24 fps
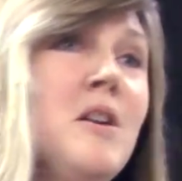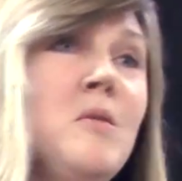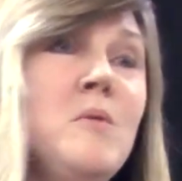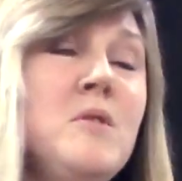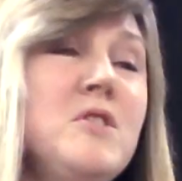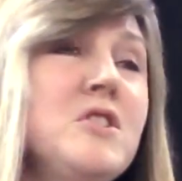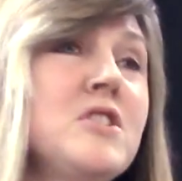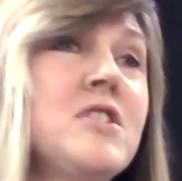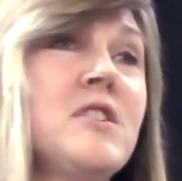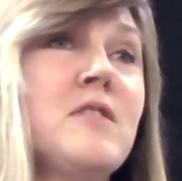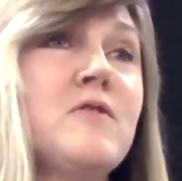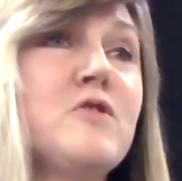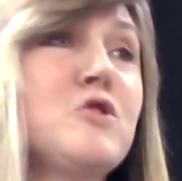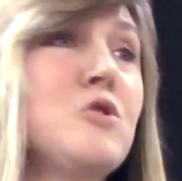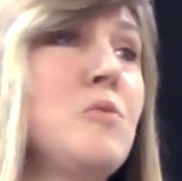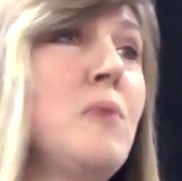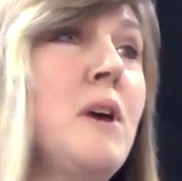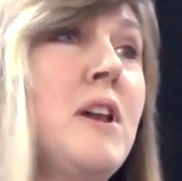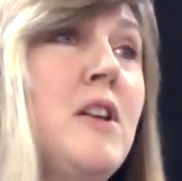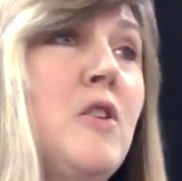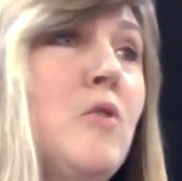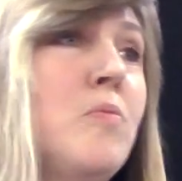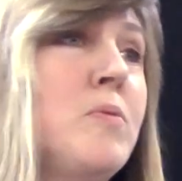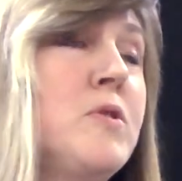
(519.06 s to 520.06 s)
We just have so
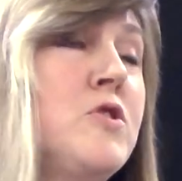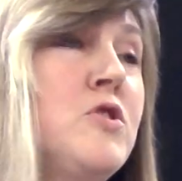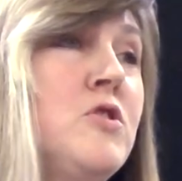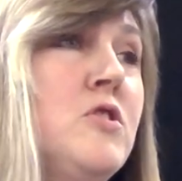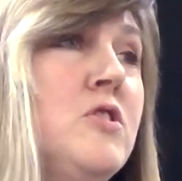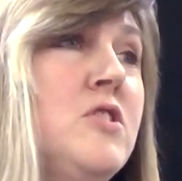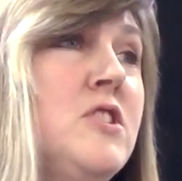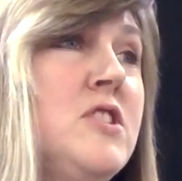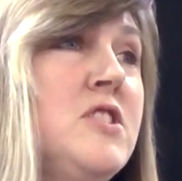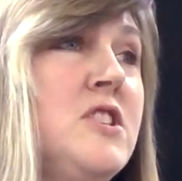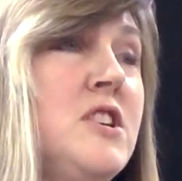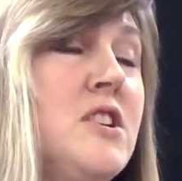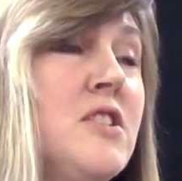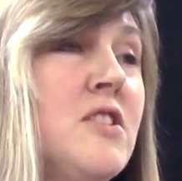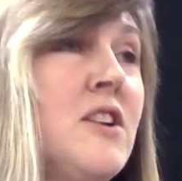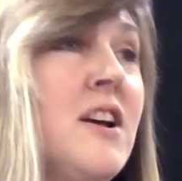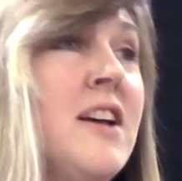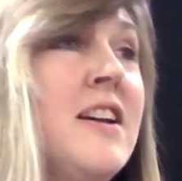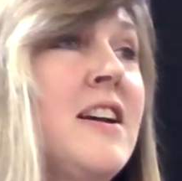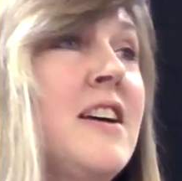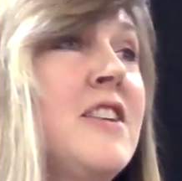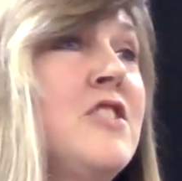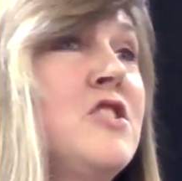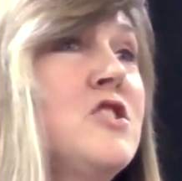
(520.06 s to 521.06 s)
many opportunities here,
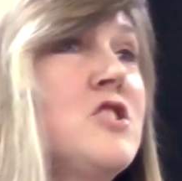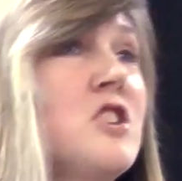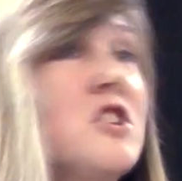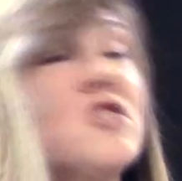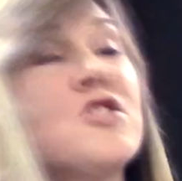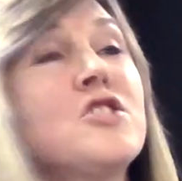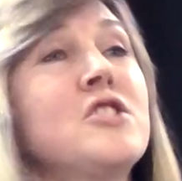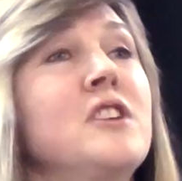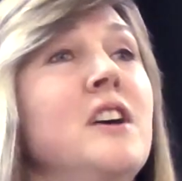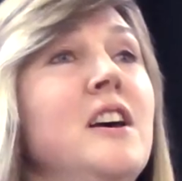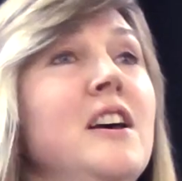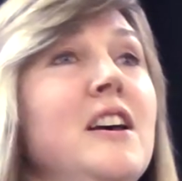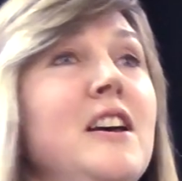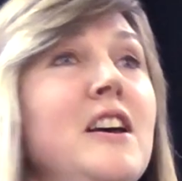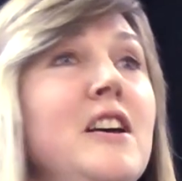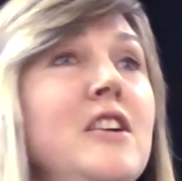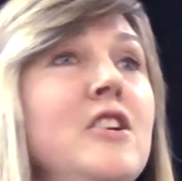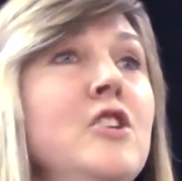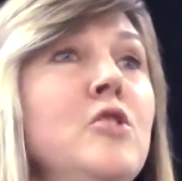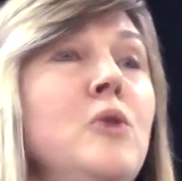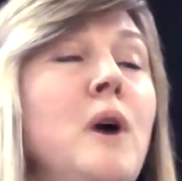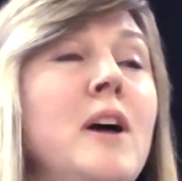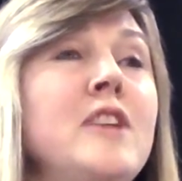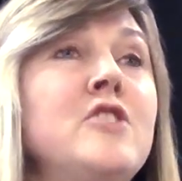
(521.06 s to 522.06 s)
and I just,
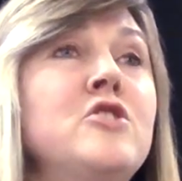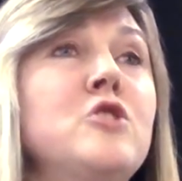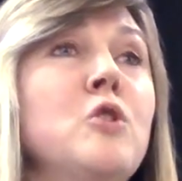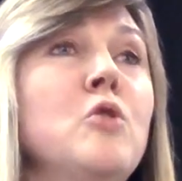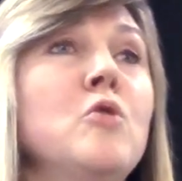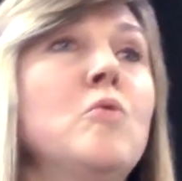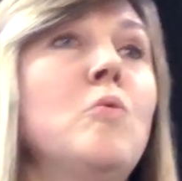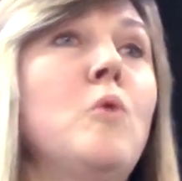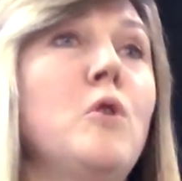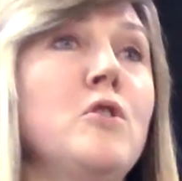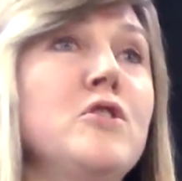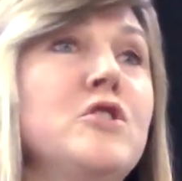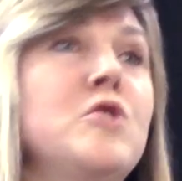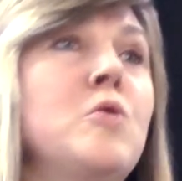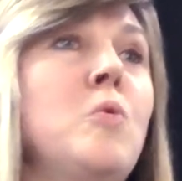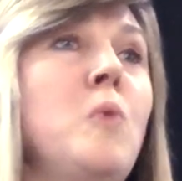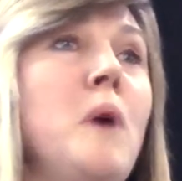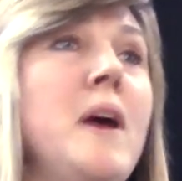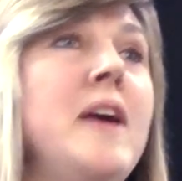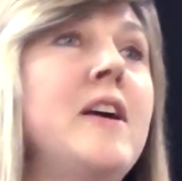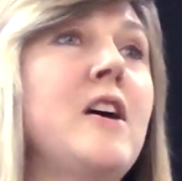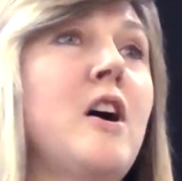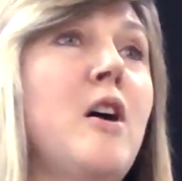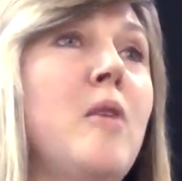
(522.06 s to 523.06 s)
I don't want to
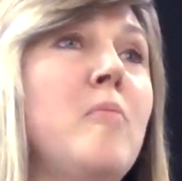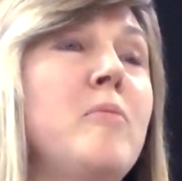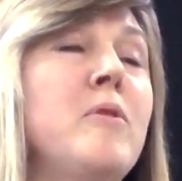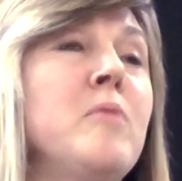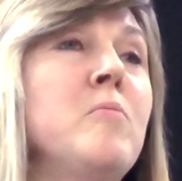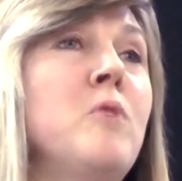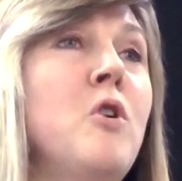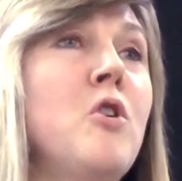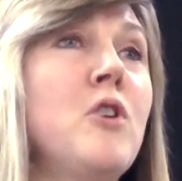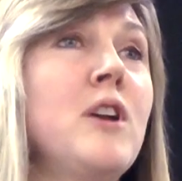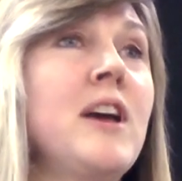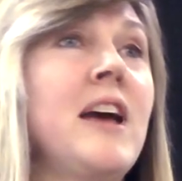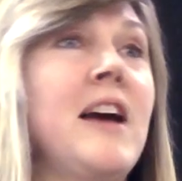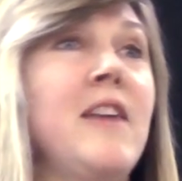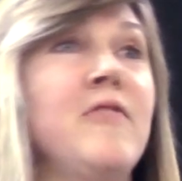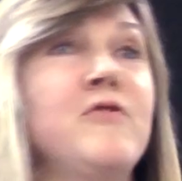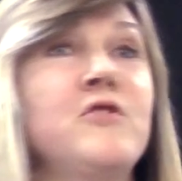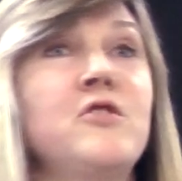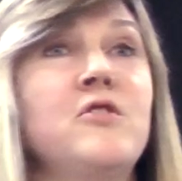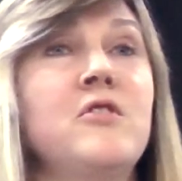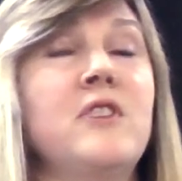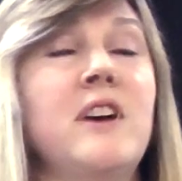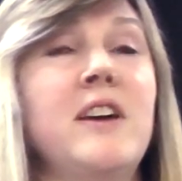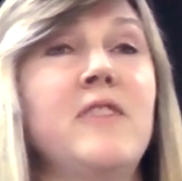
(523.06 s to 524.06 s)
wake up the morning
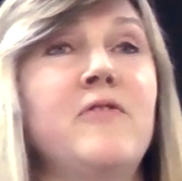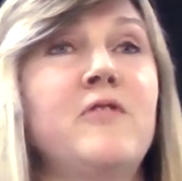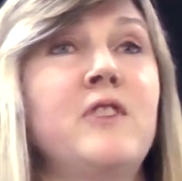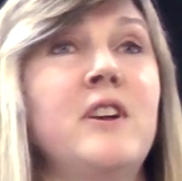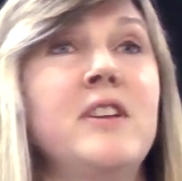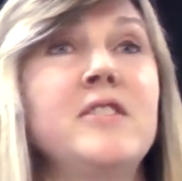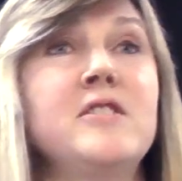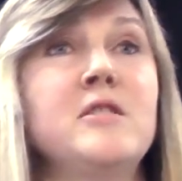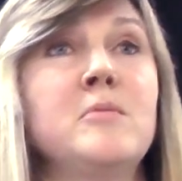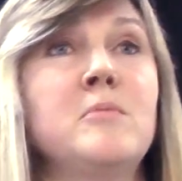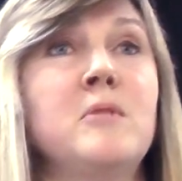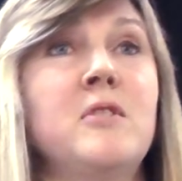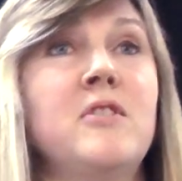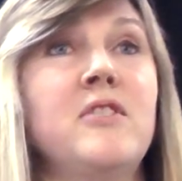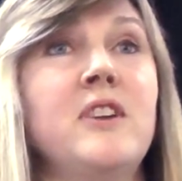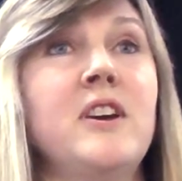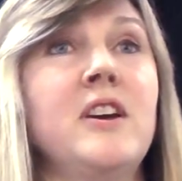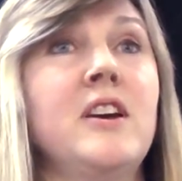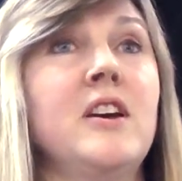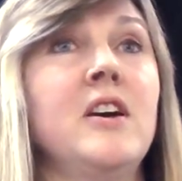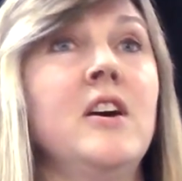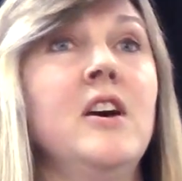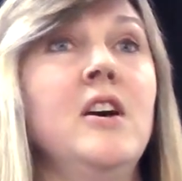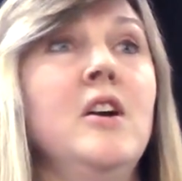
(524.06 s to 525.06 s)
after the referendum and
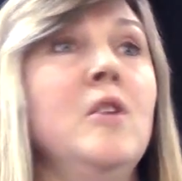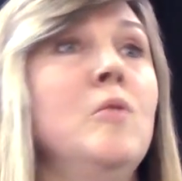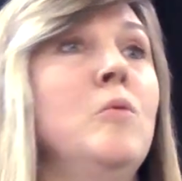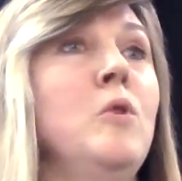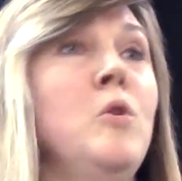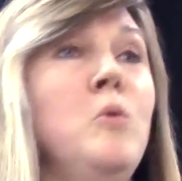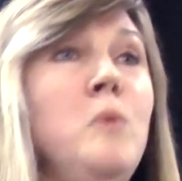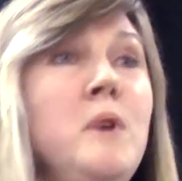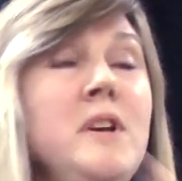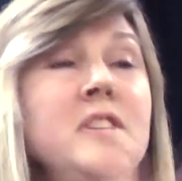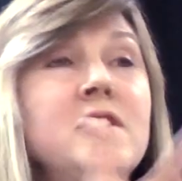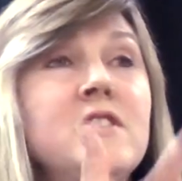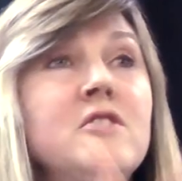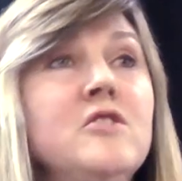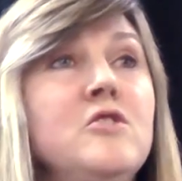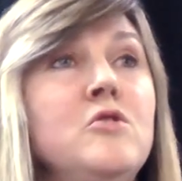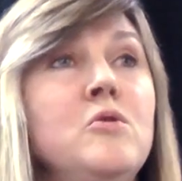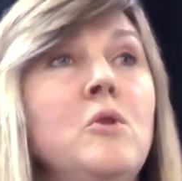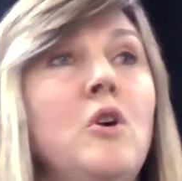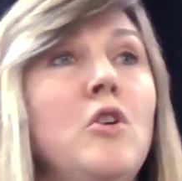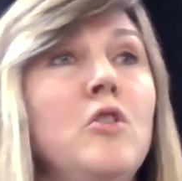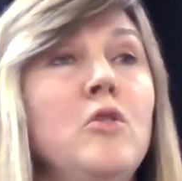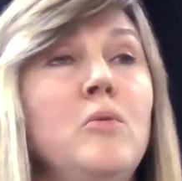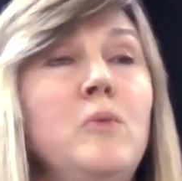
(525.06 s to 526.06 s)
think, well, we didn't
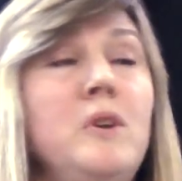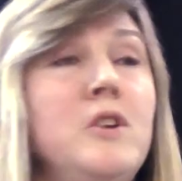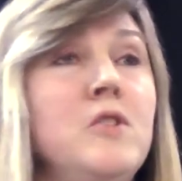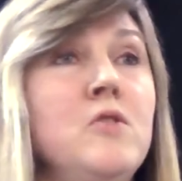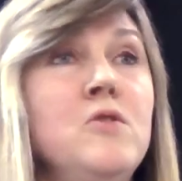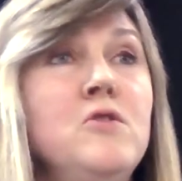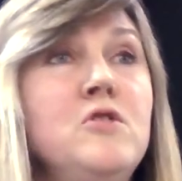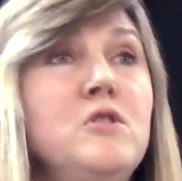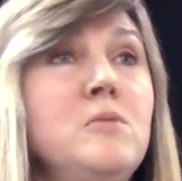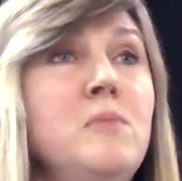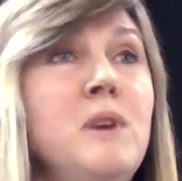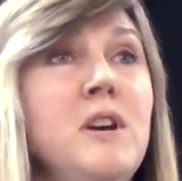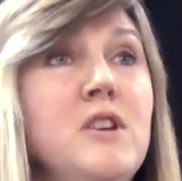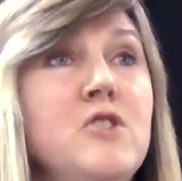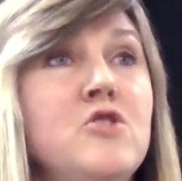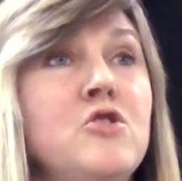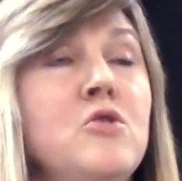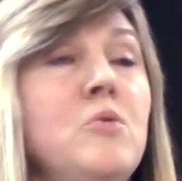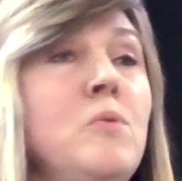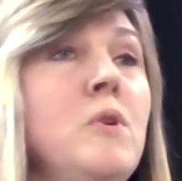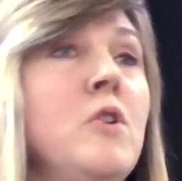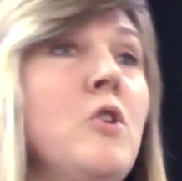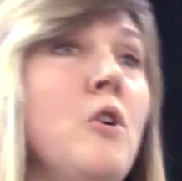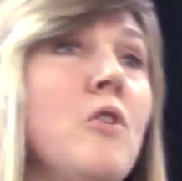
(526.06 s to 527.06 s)
do all that we could to make
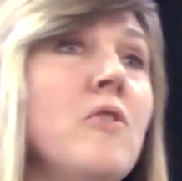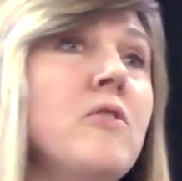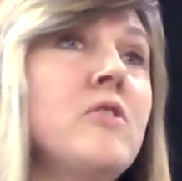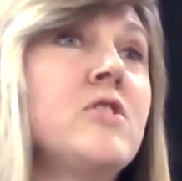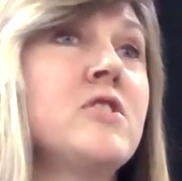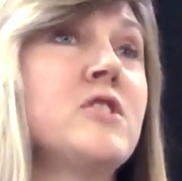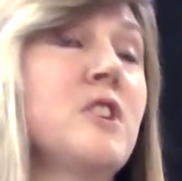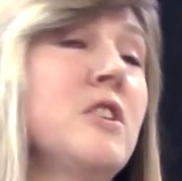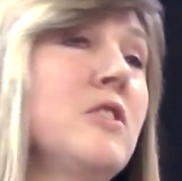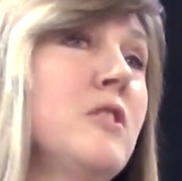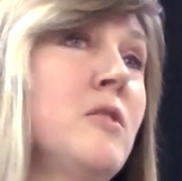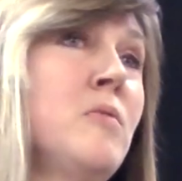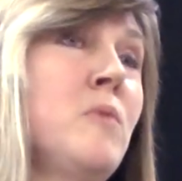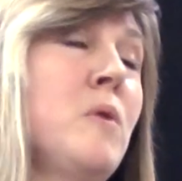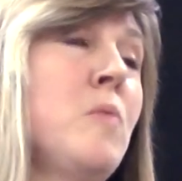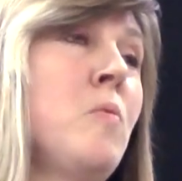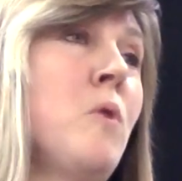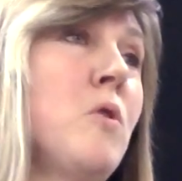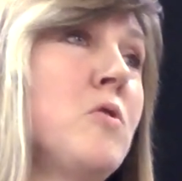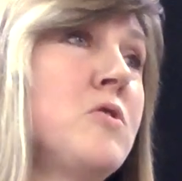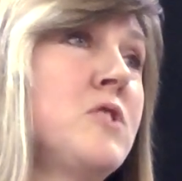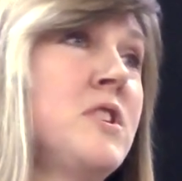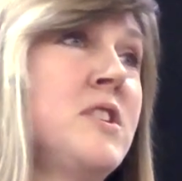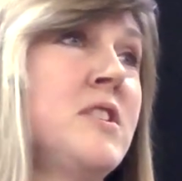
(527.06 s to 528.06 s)
sure we got the result that we
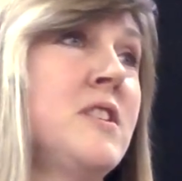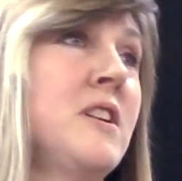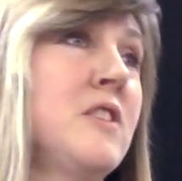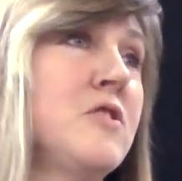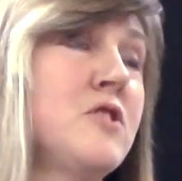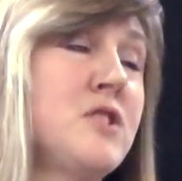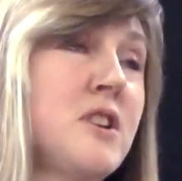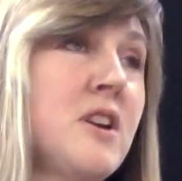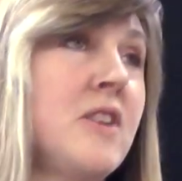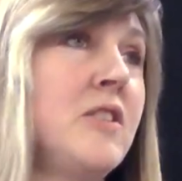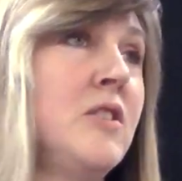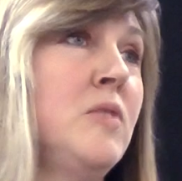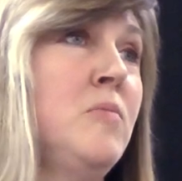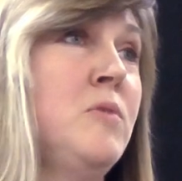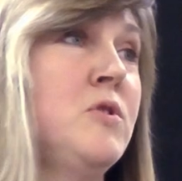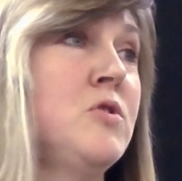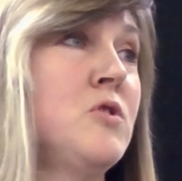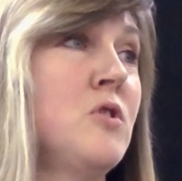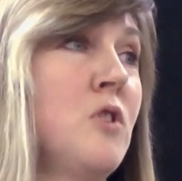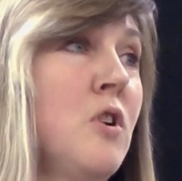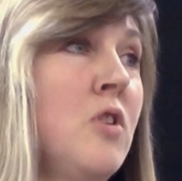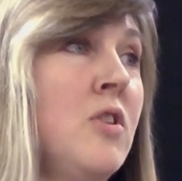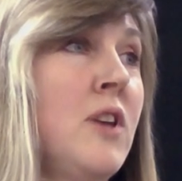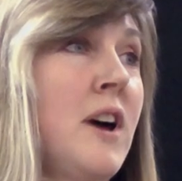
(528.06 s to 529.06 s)
wanted, and I'll certainly be
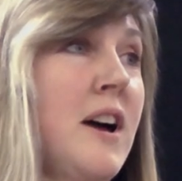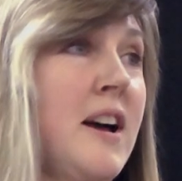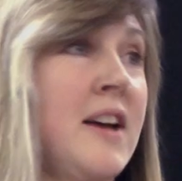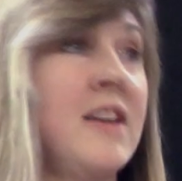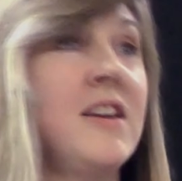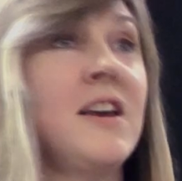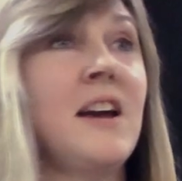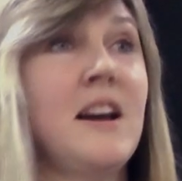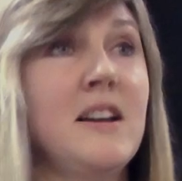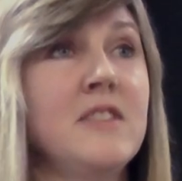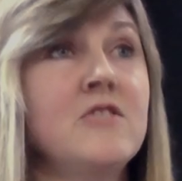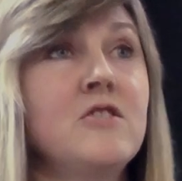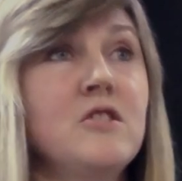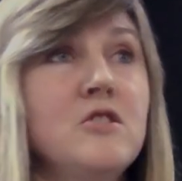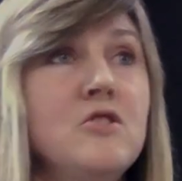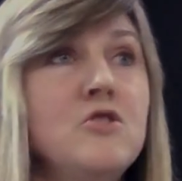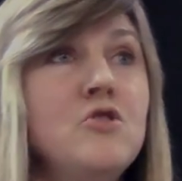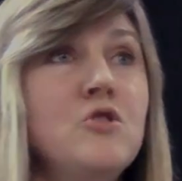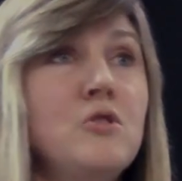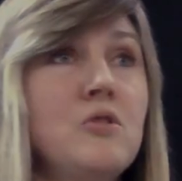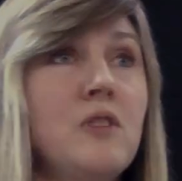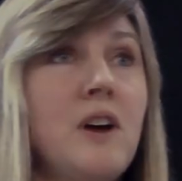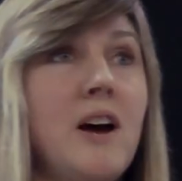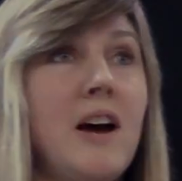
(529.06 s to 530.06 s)
doing all that I can to
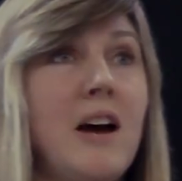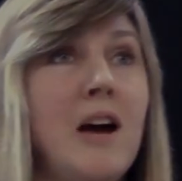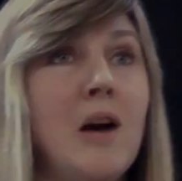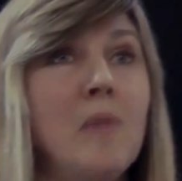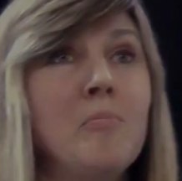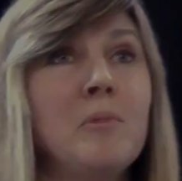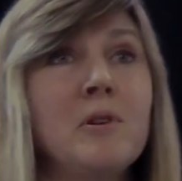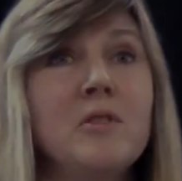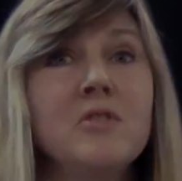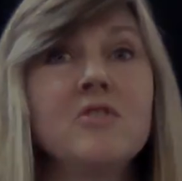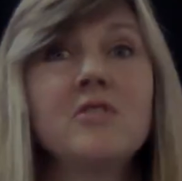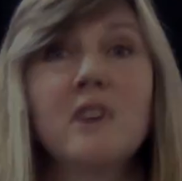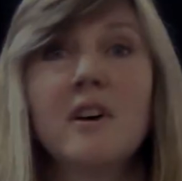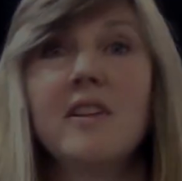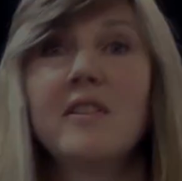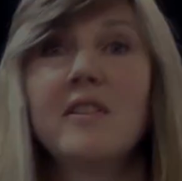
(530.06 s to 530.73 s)
ensure that happens.